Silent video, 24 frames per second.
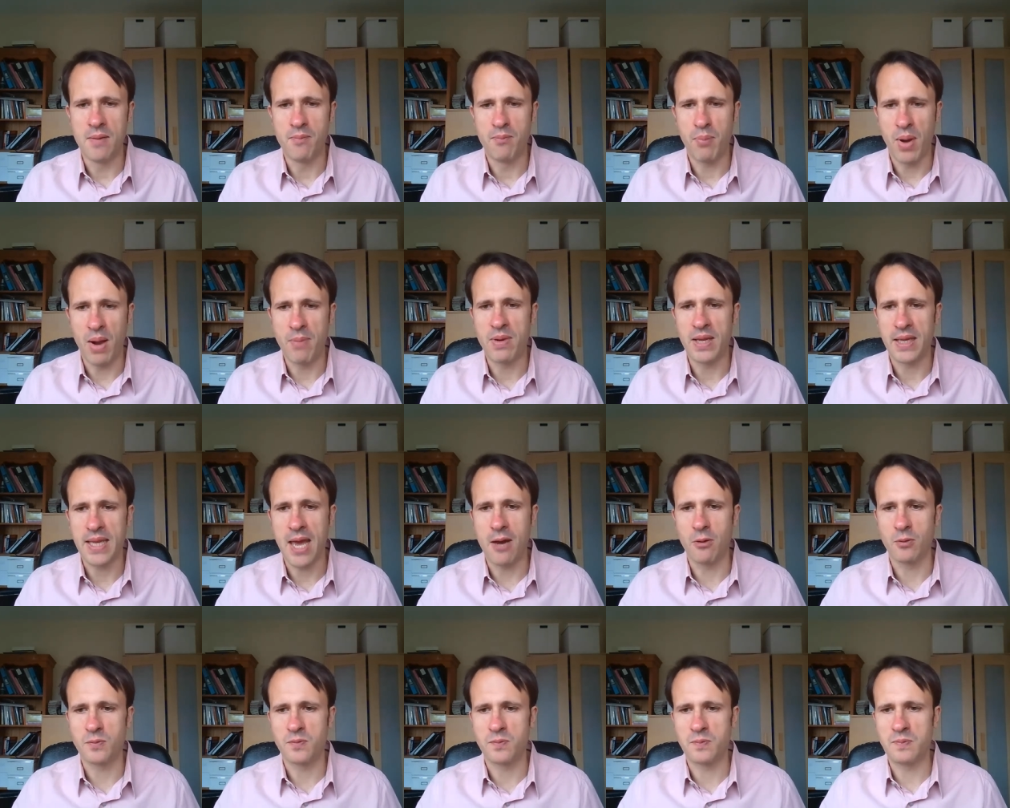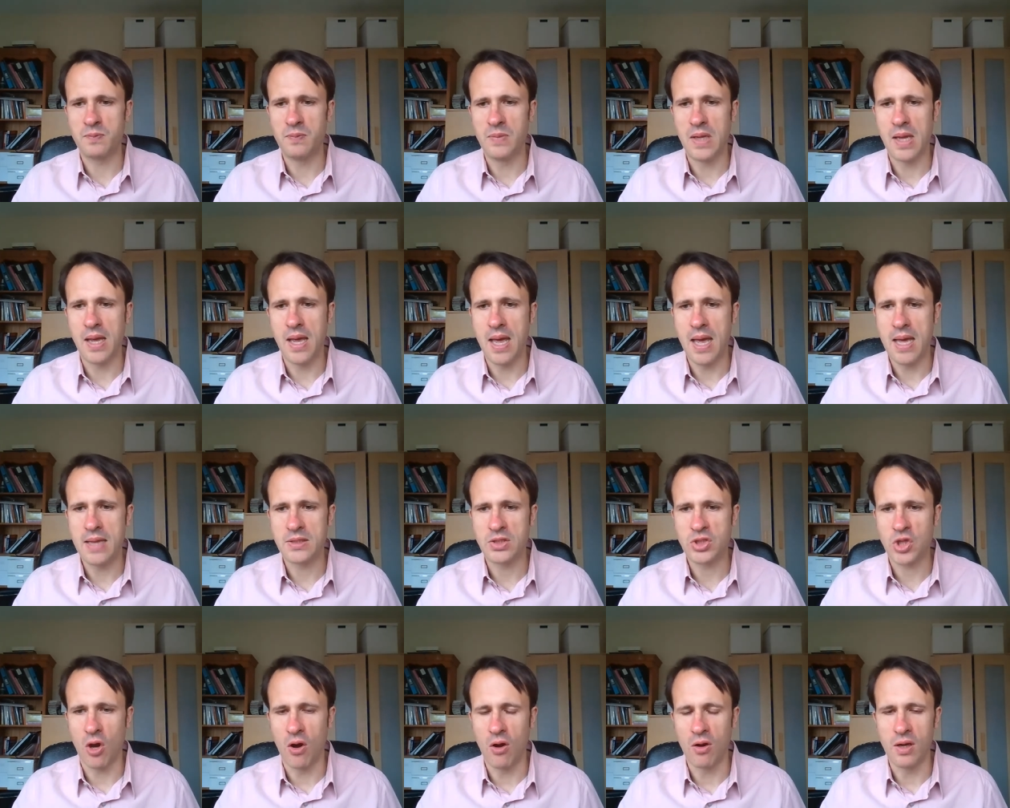Public Health
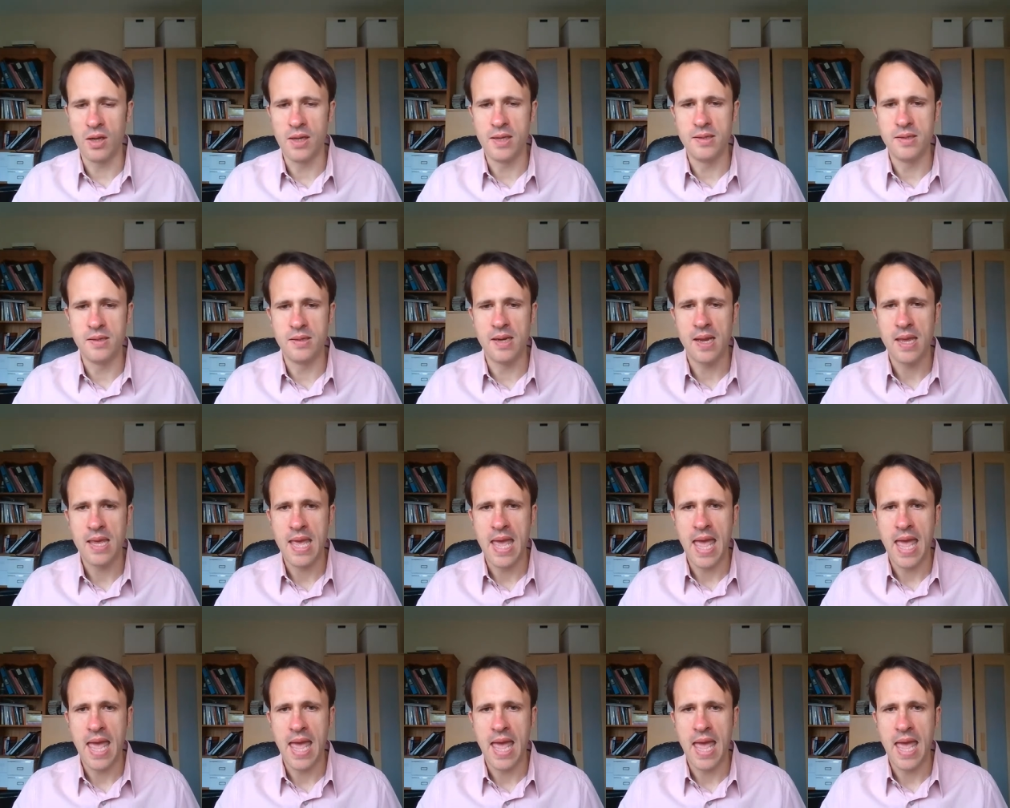Scotland,